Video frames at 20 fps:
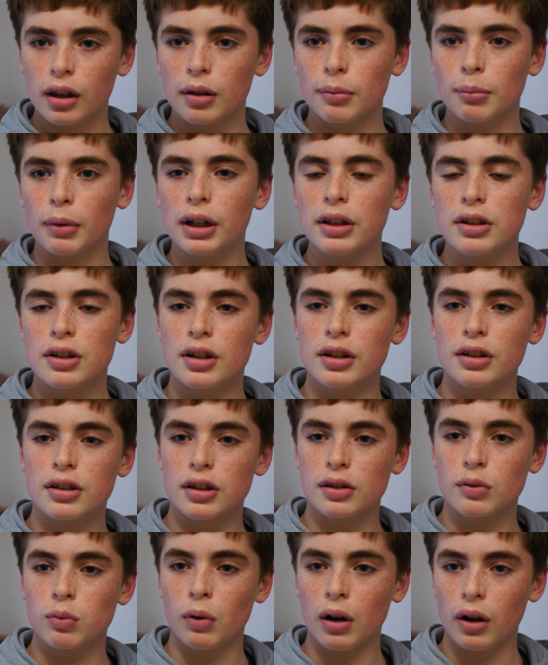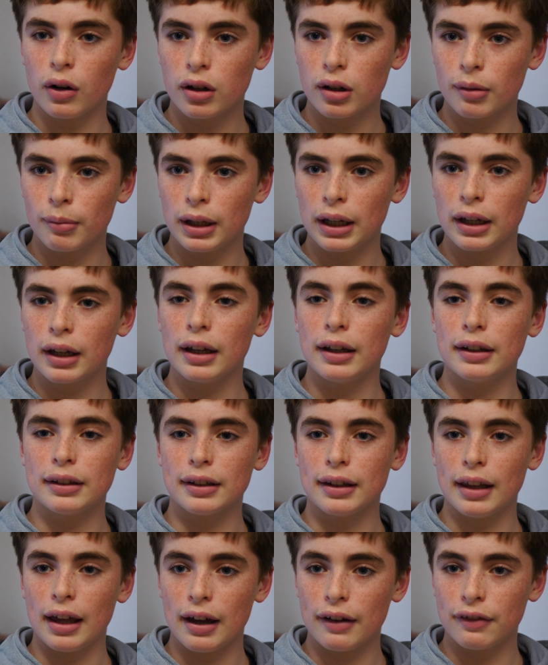My church is welcoming,
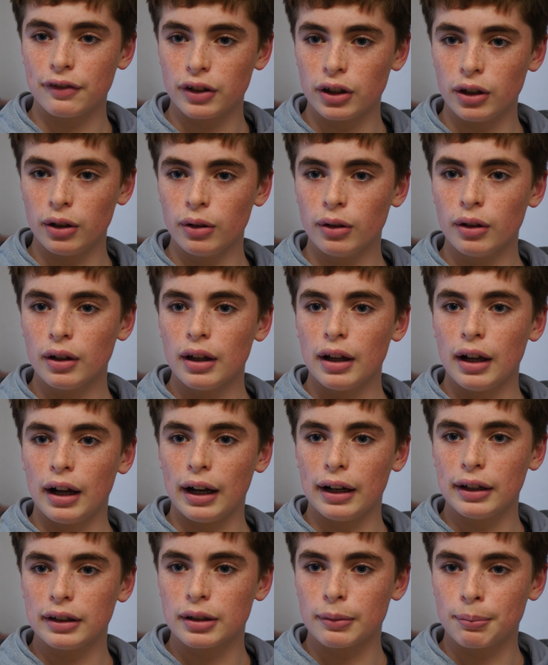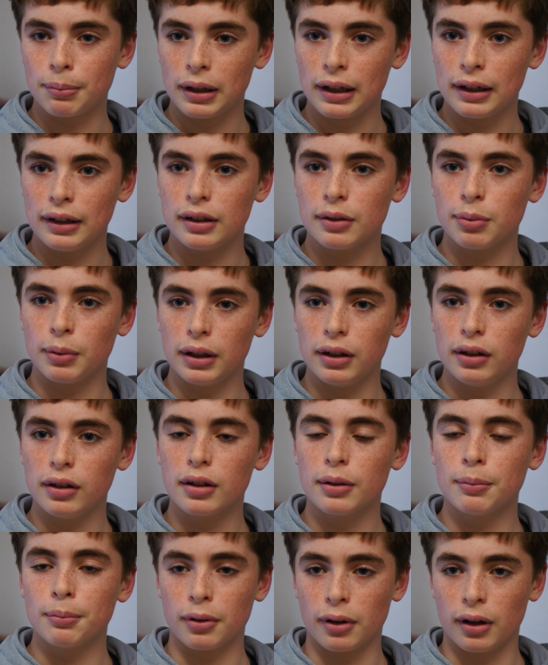it's there for you, and it's a place where you
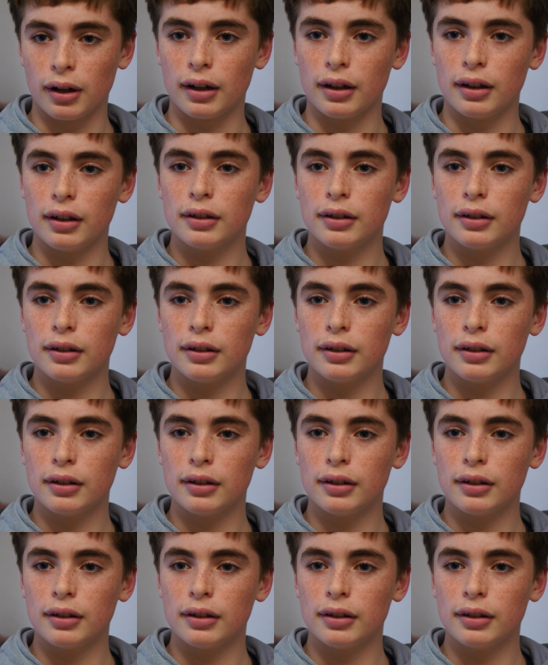can pray.